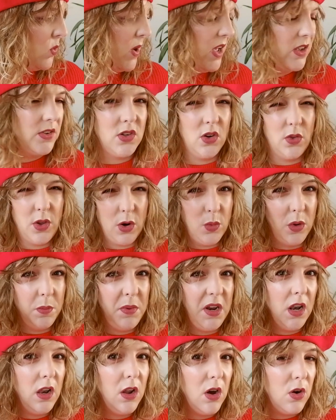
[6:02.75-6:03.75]
as well. So there will
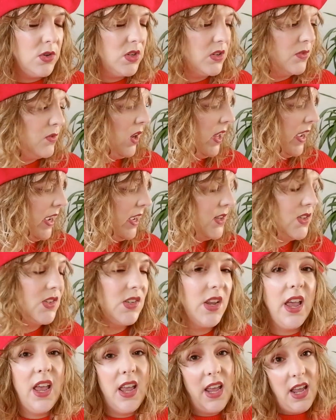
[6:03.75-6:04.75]
be loads of links